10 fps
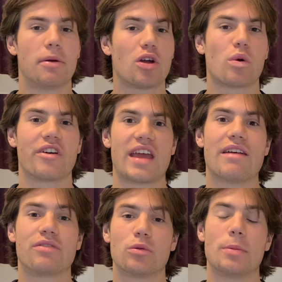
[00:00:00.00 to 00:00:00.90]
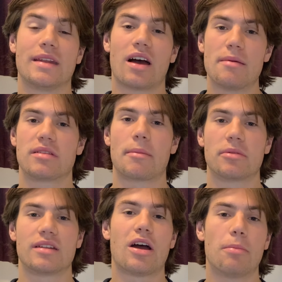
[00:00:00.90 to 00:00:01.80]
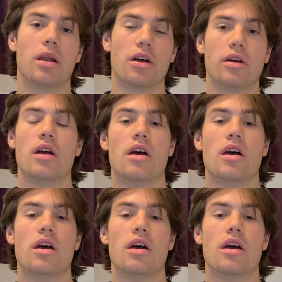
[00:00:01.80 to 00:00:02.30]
But don't worry, everything will be timestamped down below,